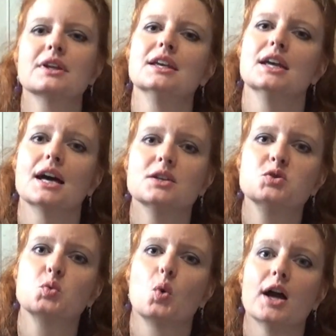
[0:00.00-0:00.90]
he
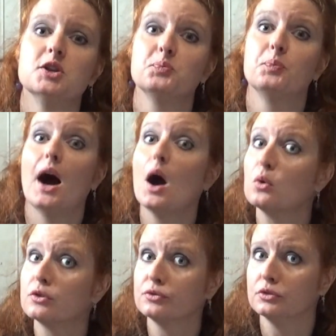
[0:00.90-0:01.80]
had quite
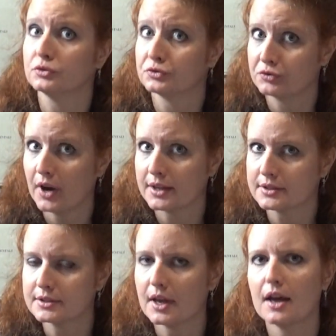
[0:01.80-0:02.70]
powerful friends,